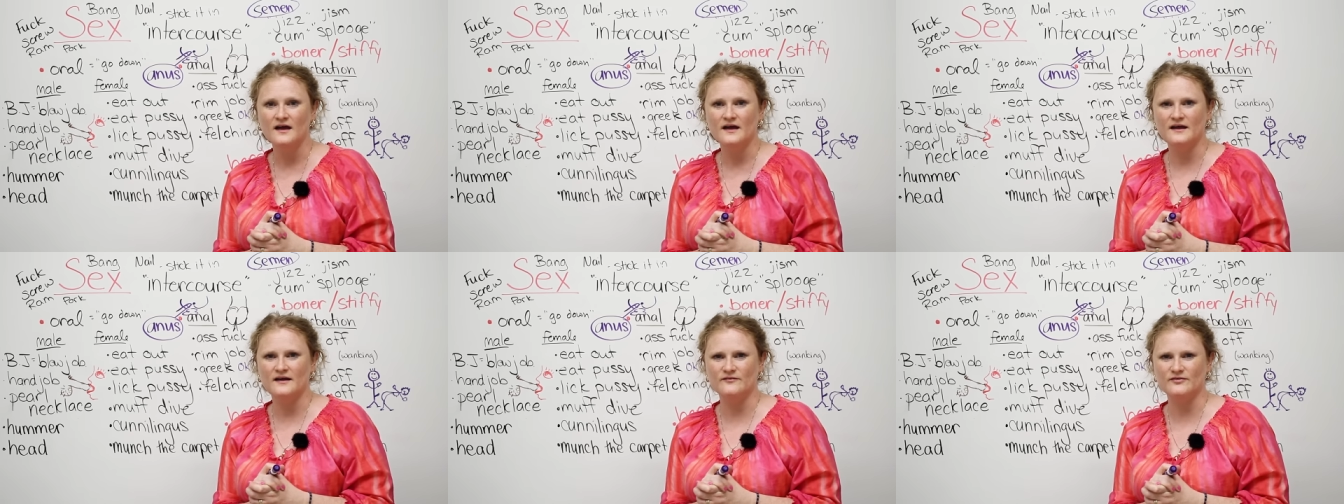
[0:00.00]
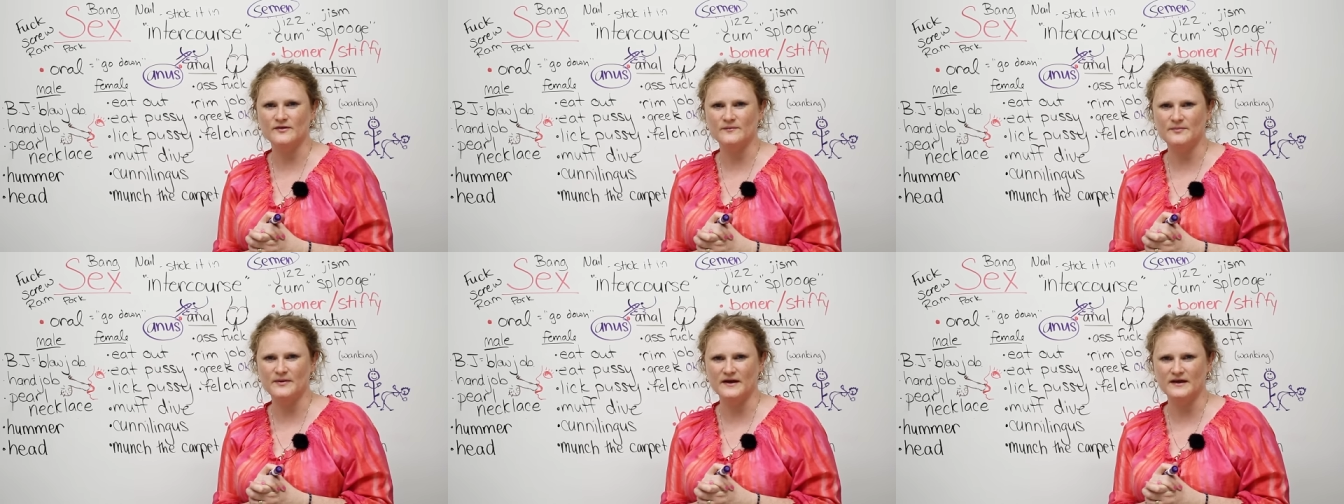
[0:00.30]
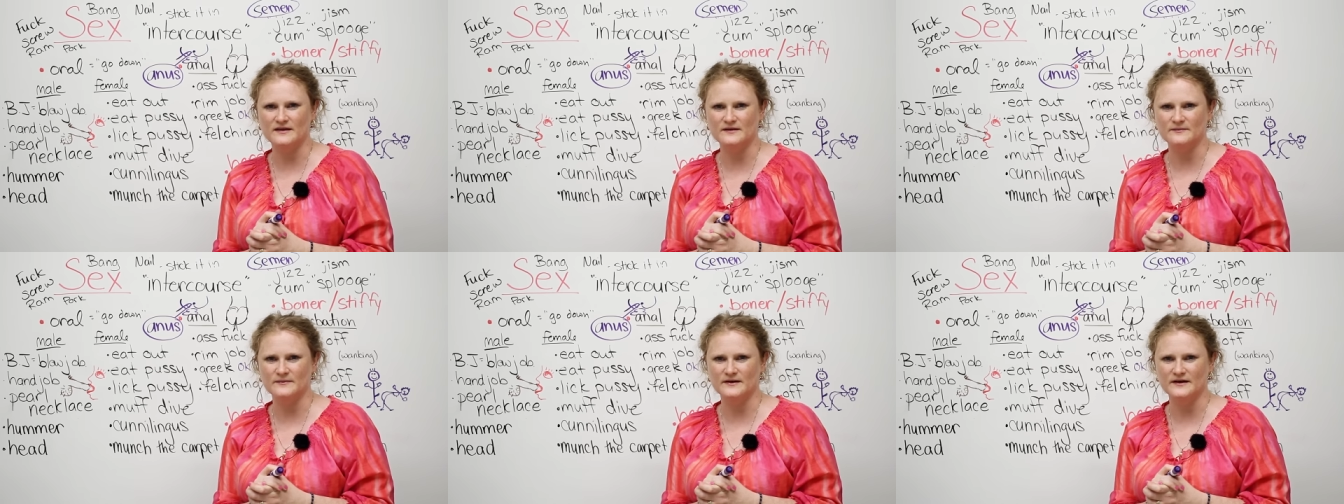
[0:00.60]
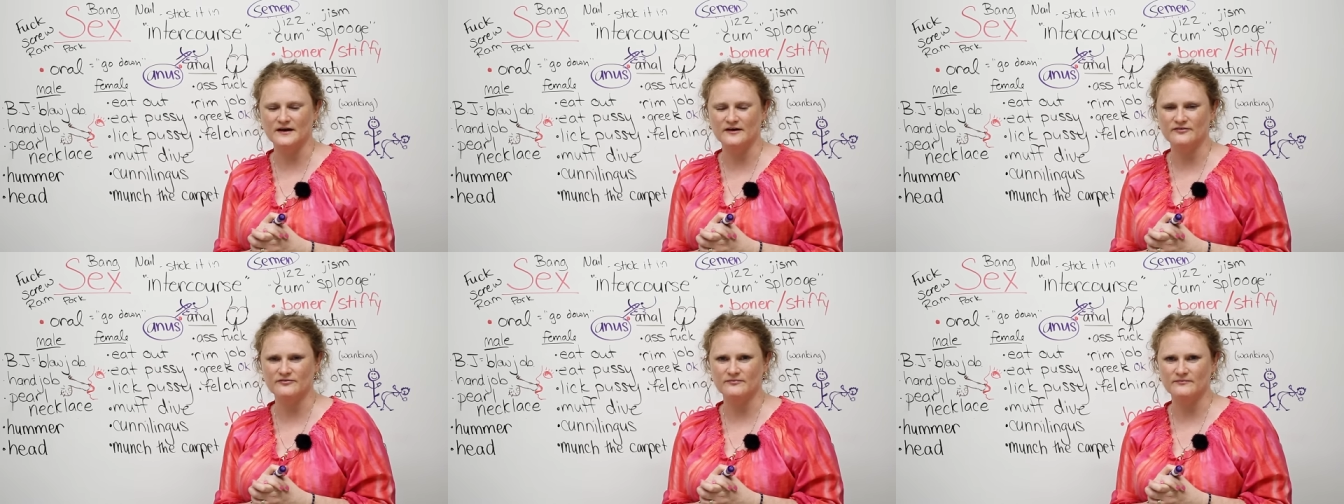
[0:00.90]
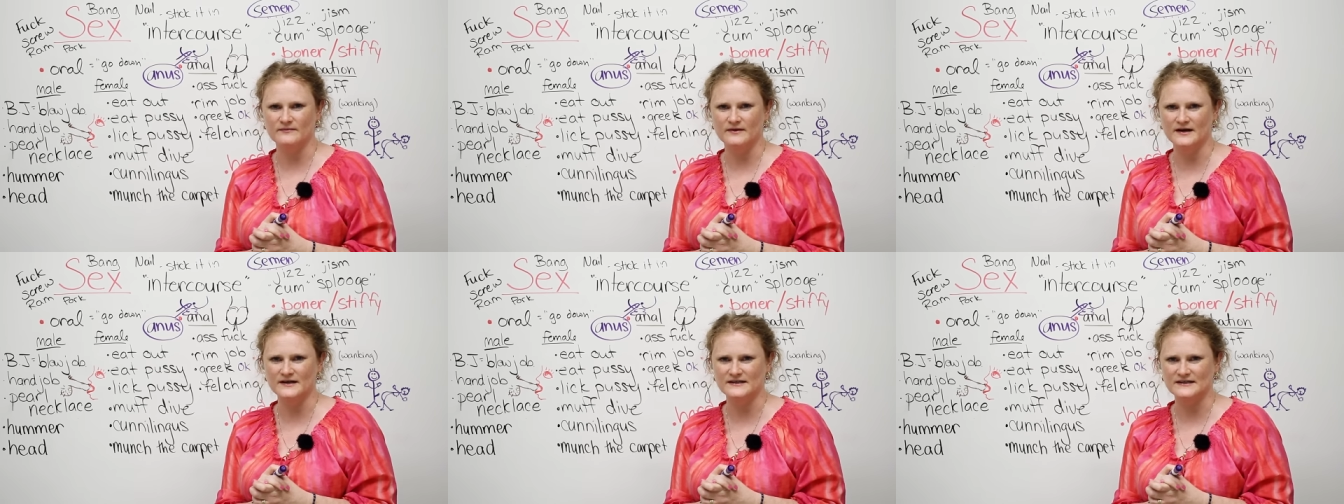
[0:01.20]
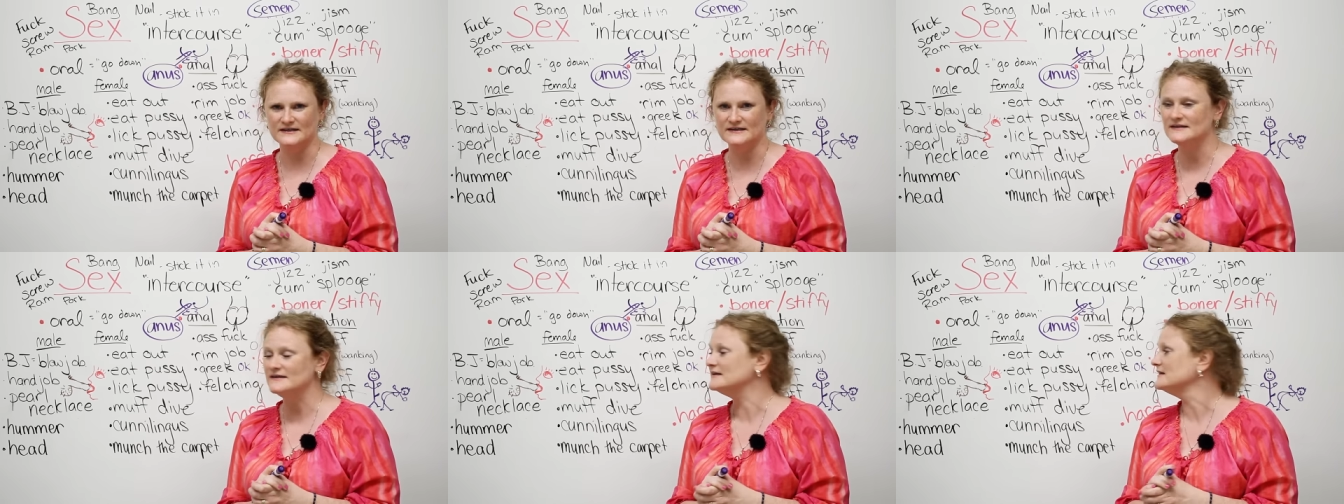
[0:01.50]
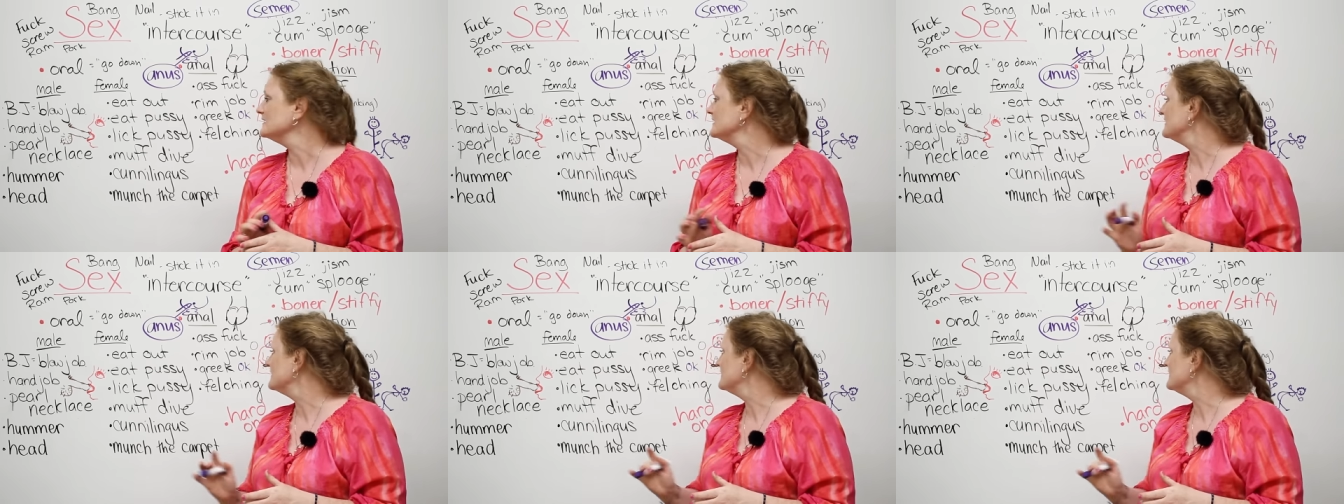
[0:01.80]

if you pay them enough money.